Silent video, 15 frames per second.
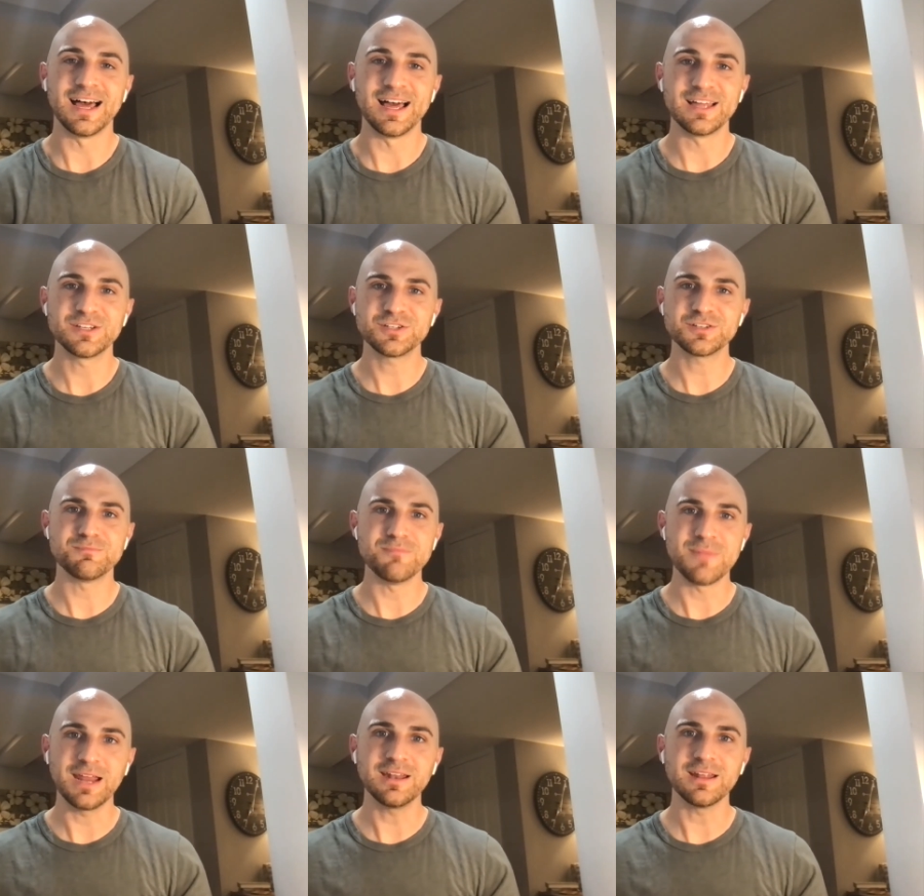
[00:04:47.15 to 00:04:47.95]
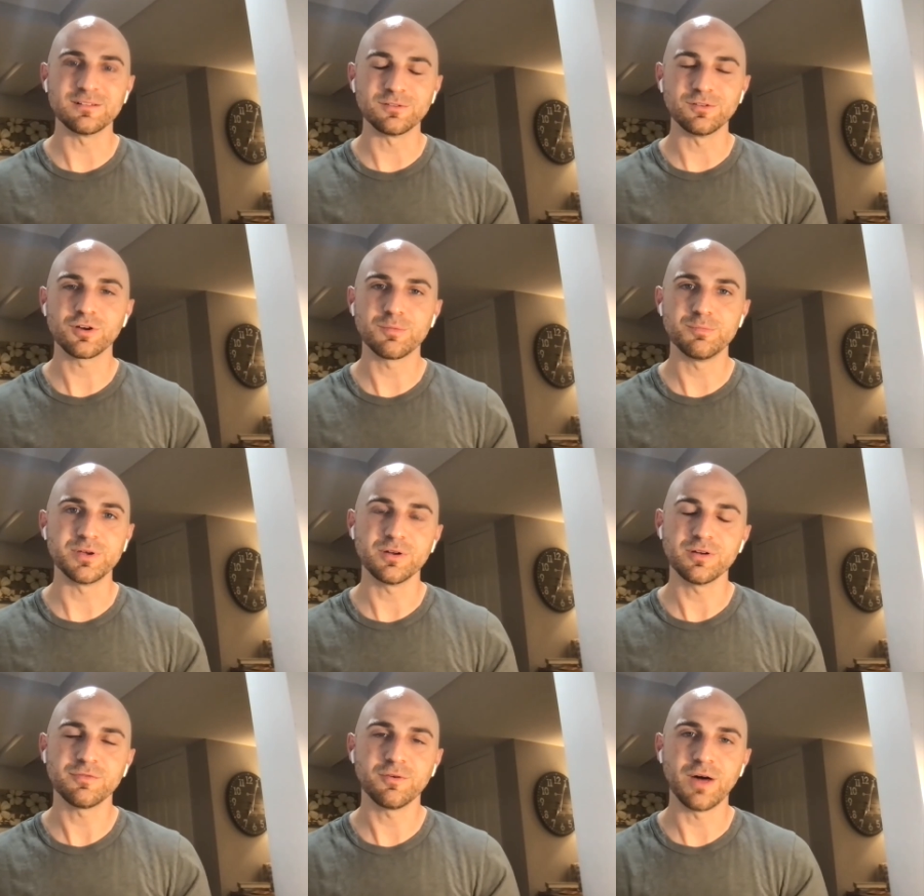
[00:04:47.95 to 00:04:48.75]
just made it look
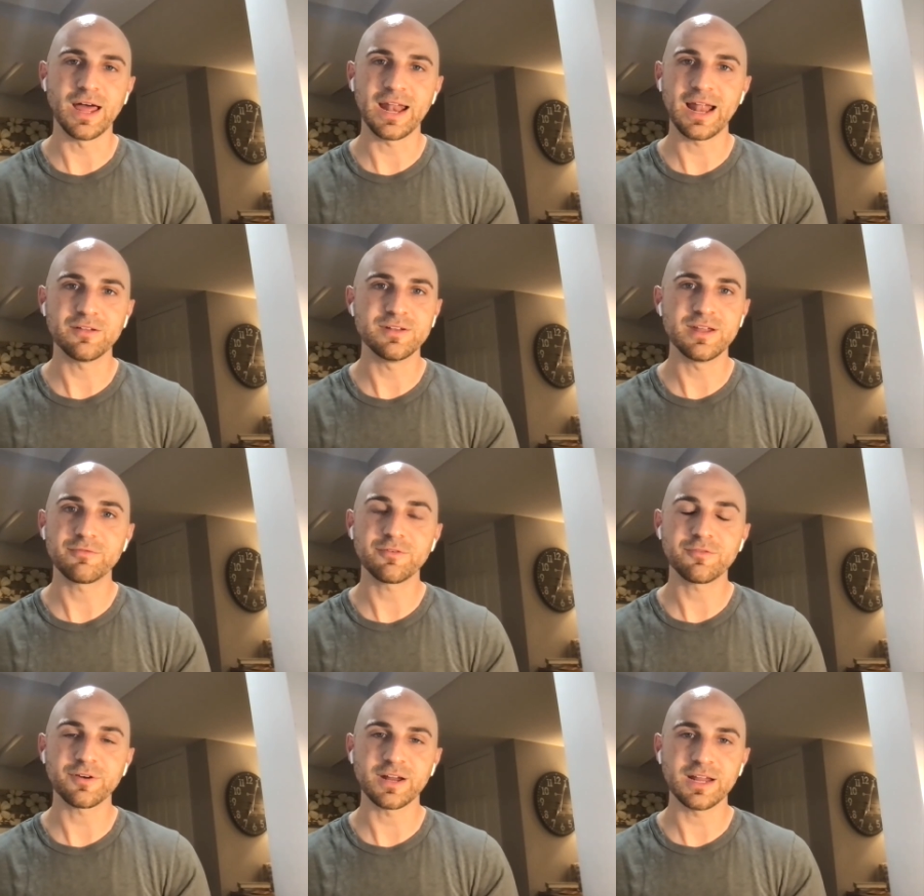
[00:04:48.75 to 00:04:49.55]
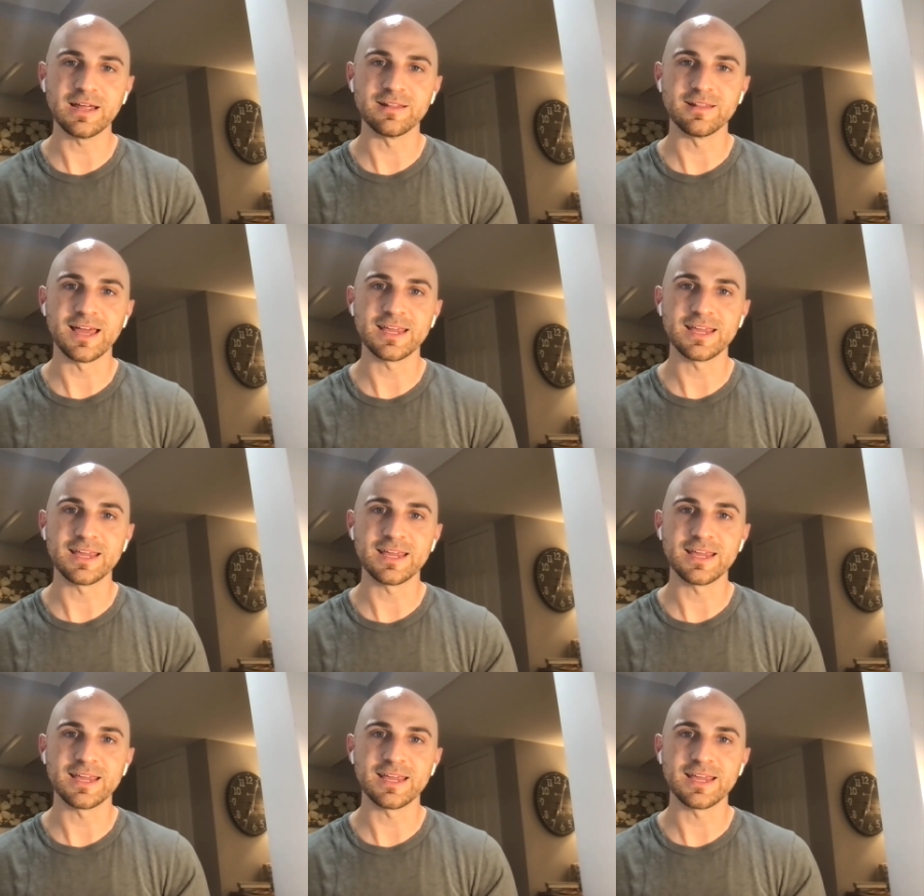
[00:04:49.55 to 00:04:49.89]
beautiful. And I'll never forget